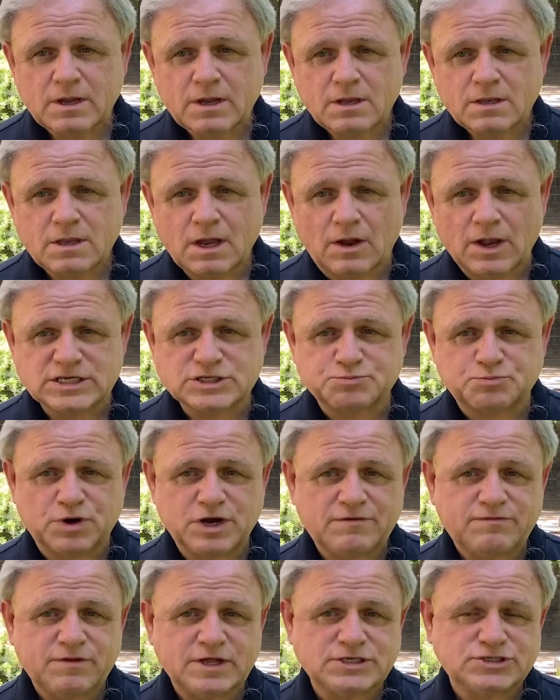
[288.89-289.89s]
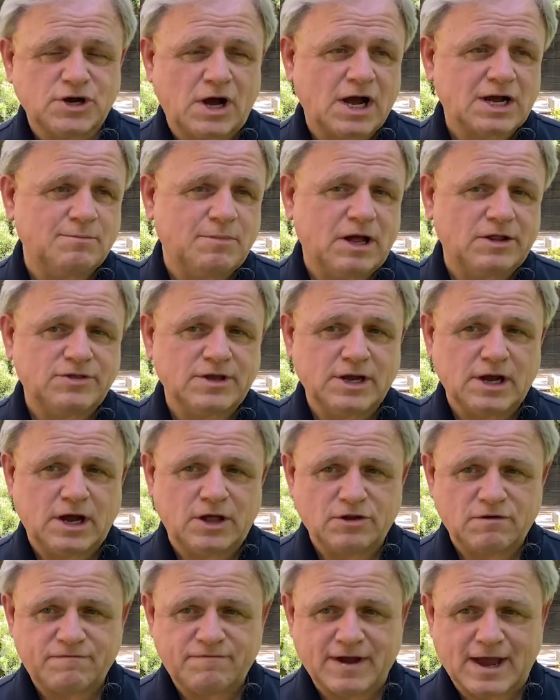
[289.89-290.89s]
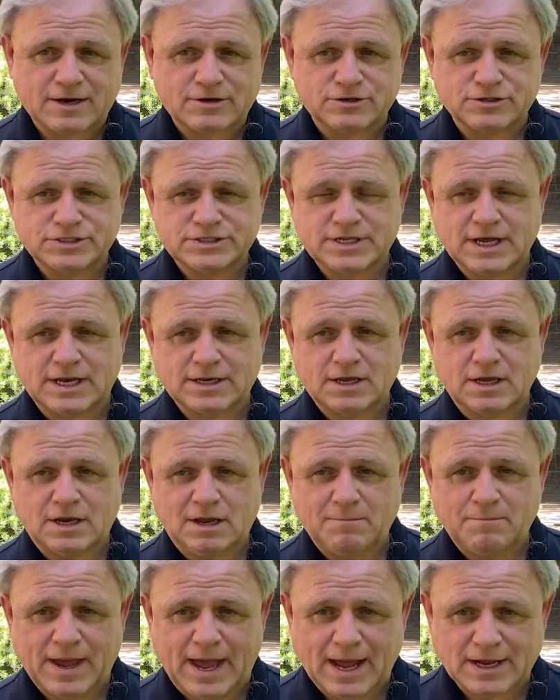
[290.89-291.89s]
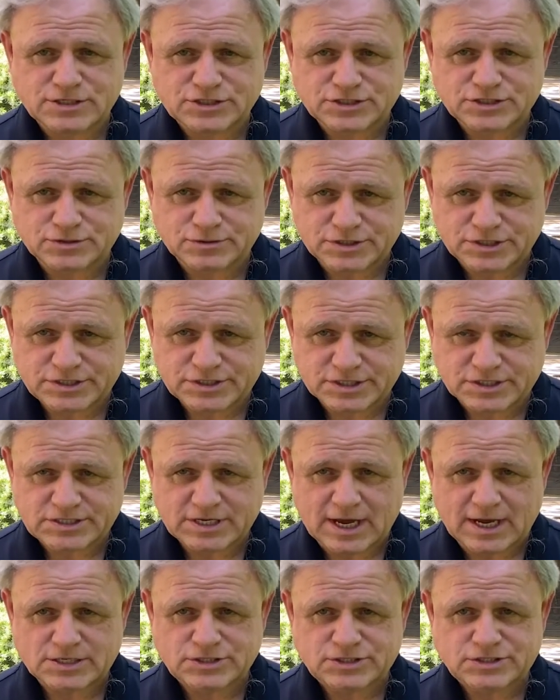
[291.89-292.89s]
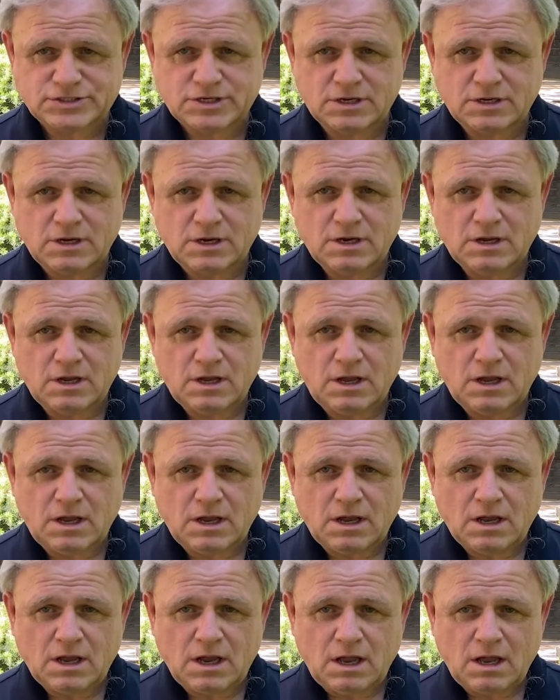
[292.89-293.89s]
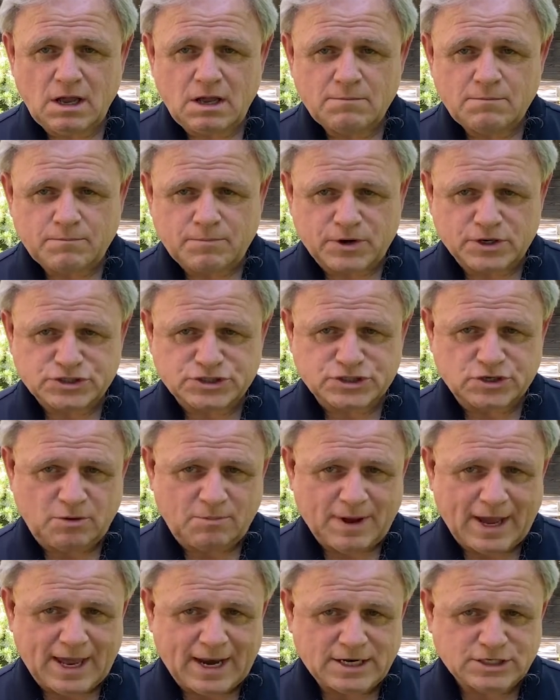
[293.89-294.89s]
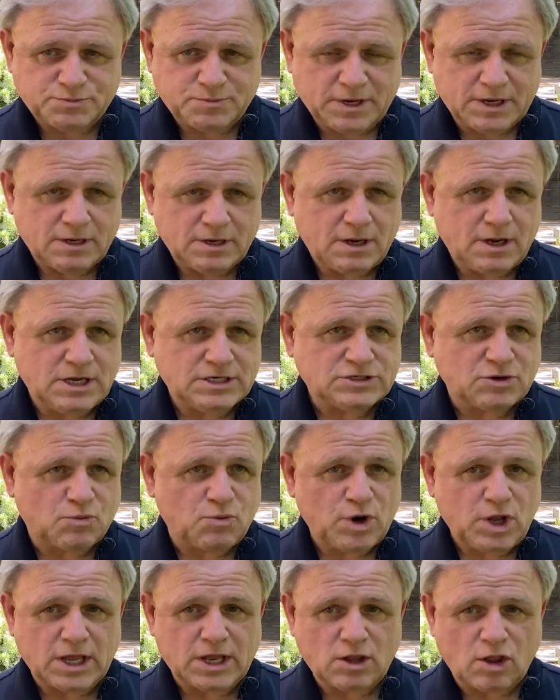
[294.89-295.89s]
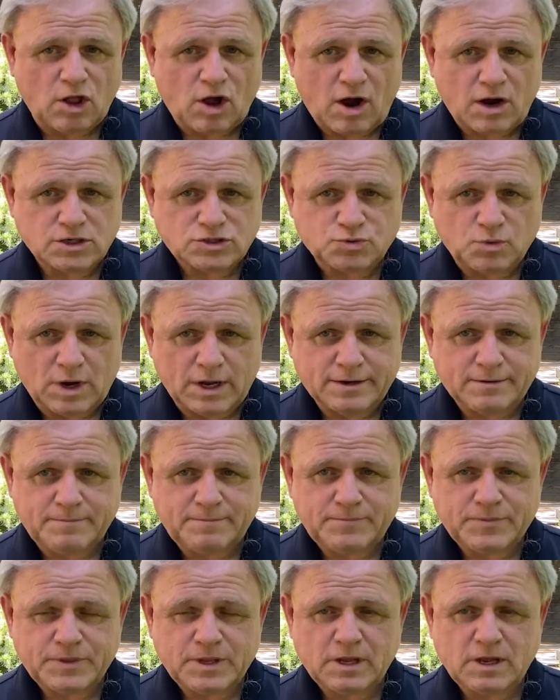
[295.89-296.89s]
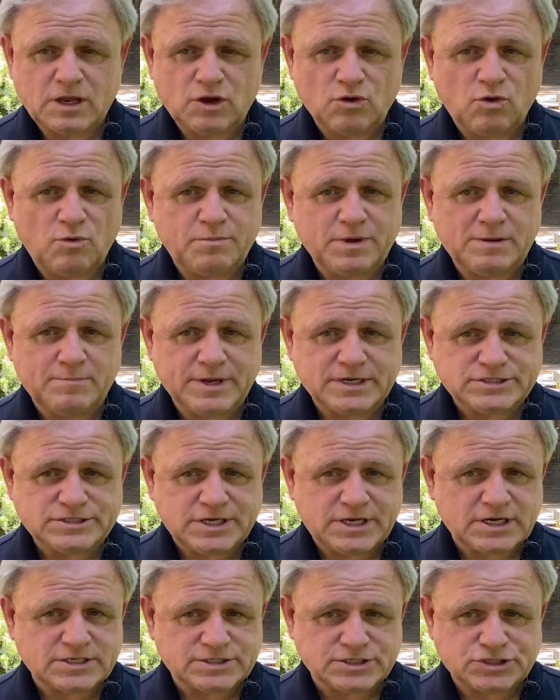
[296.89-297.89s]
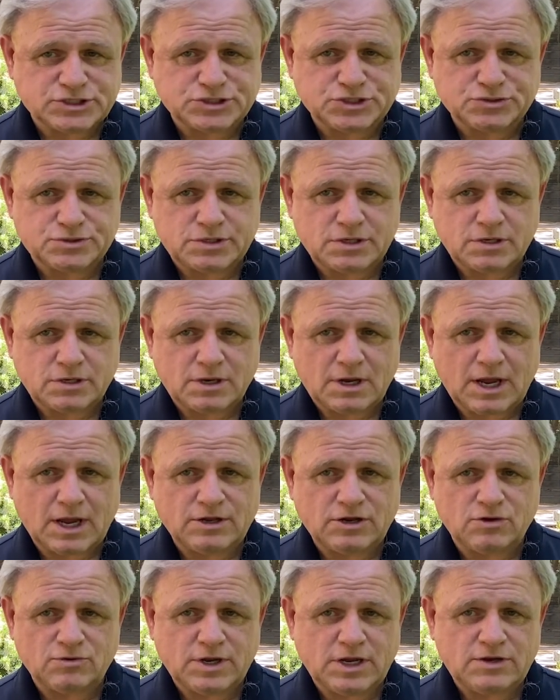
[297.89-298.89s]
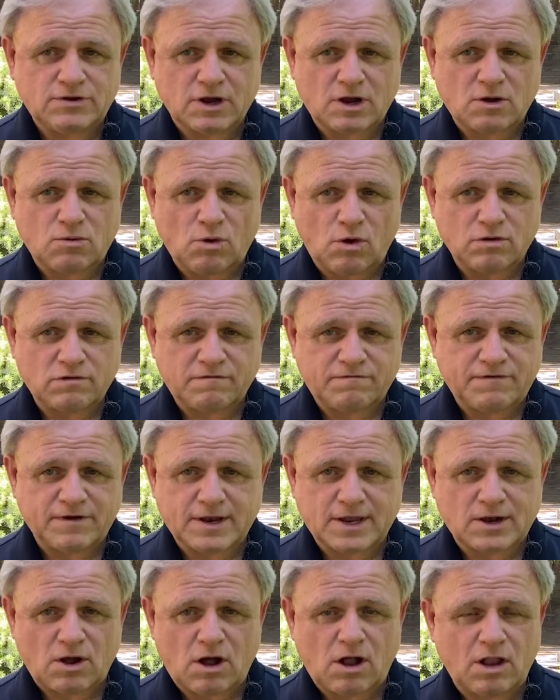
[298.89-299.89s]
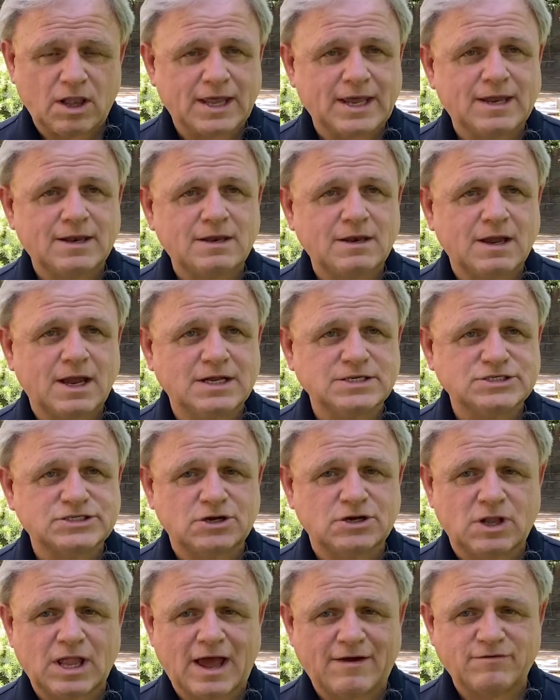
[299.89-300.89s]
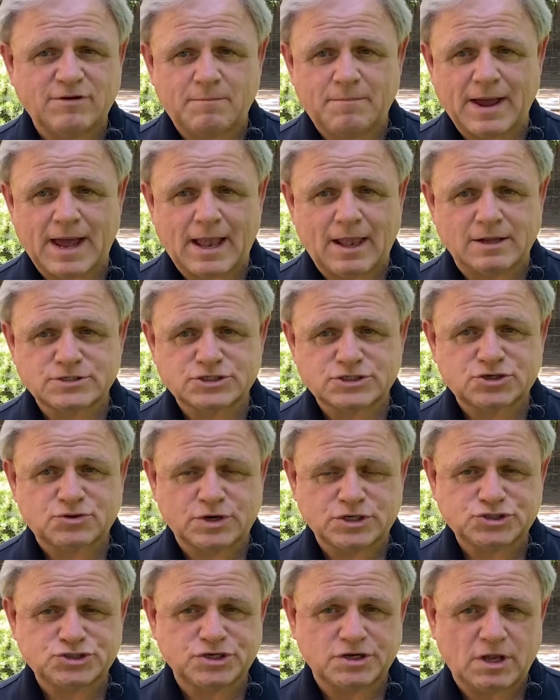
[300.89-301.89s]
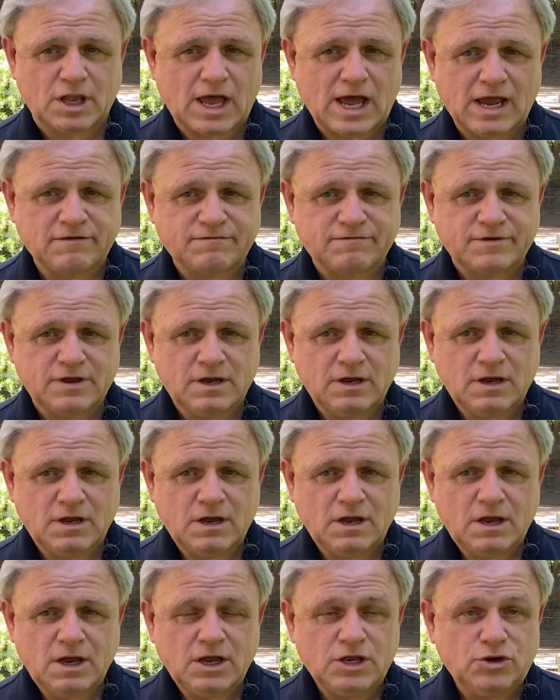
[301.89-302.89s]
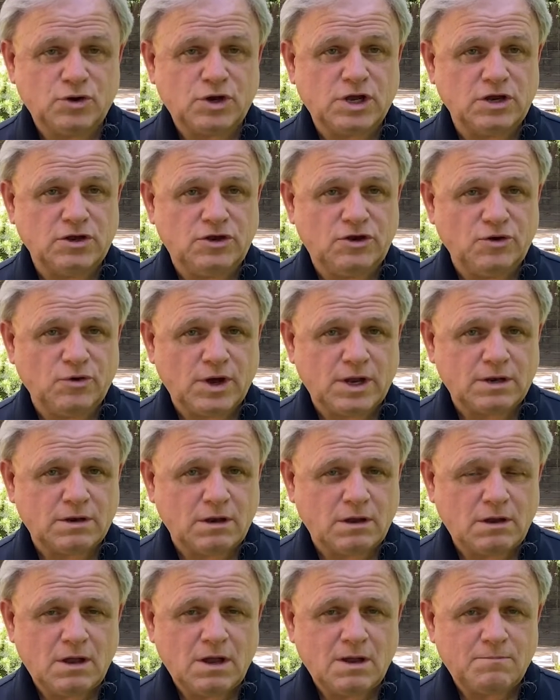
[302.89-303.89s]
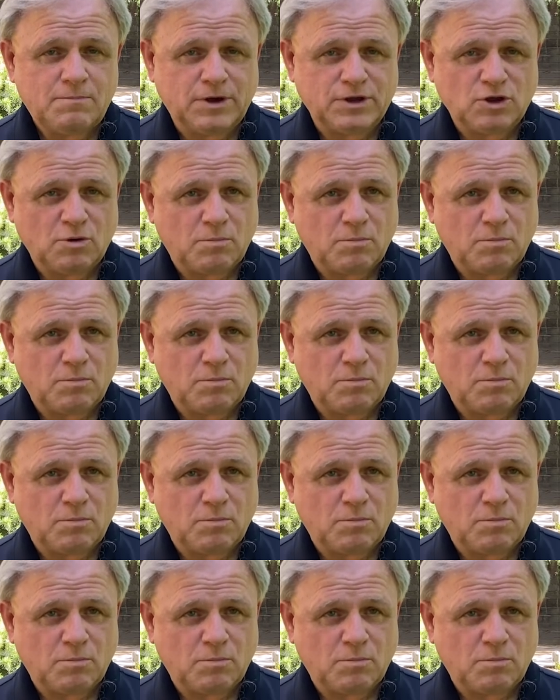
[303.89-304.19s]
Now let's briefly talk about the other factors that can impact student success. Personal management is a really large one. You will be busy as a student and you'll need to, quote, fit it all in and still have a balanced Christian life. You can do it, but you'll